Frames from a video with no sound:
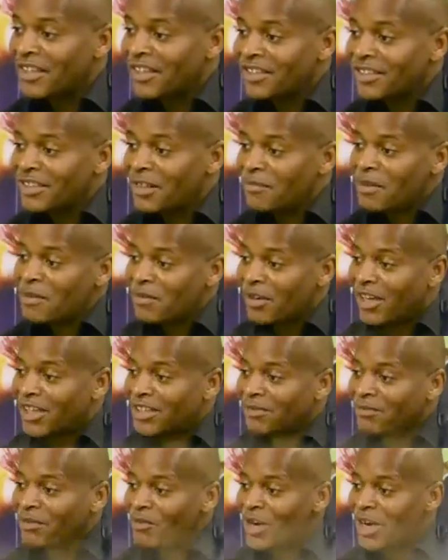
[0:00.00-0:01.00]
Some people
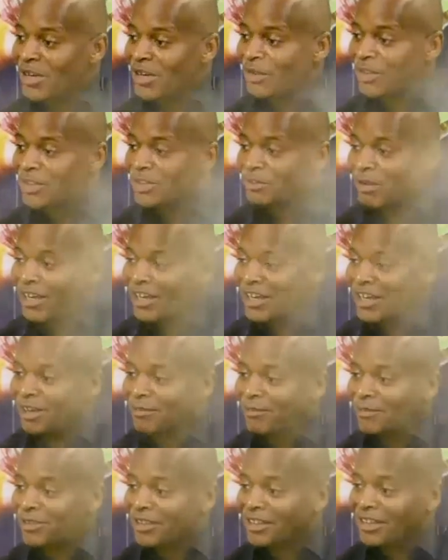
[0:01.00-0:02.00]
ask me why we use
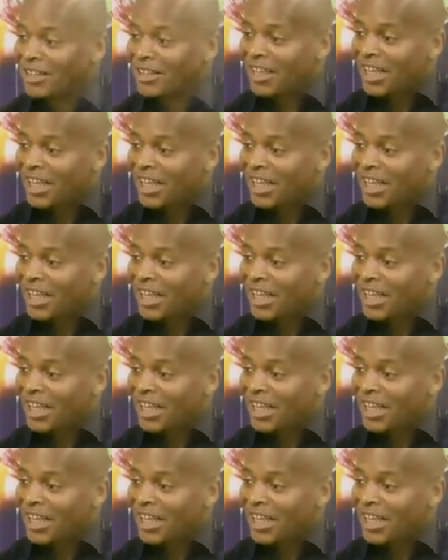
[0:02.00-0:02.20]
bicarbonate.